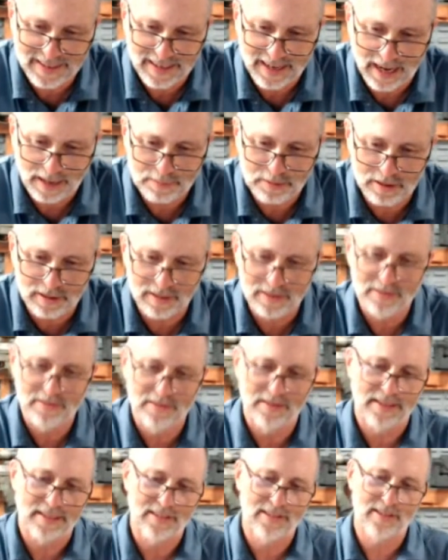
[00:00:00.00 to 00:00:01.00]

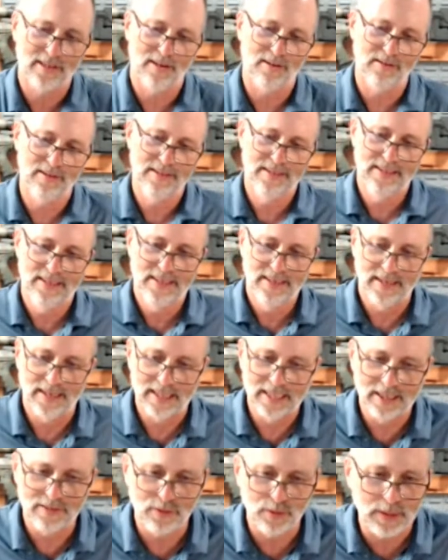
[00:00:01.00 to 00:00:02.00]
Absolutely. So
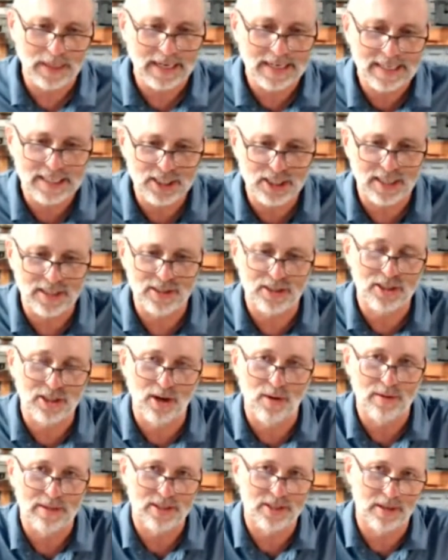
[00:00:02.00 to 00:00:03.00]
Olivia, we got to get you on the
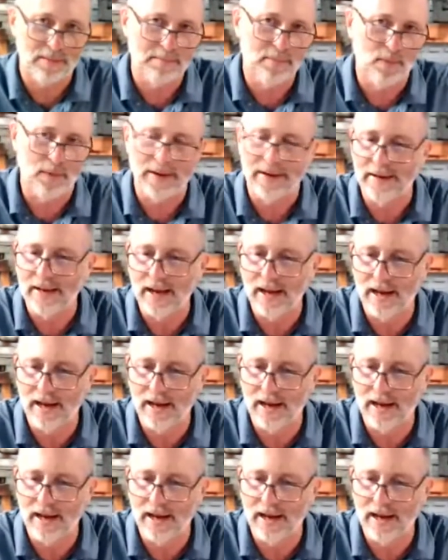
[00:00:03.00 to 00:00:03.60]
show at some point.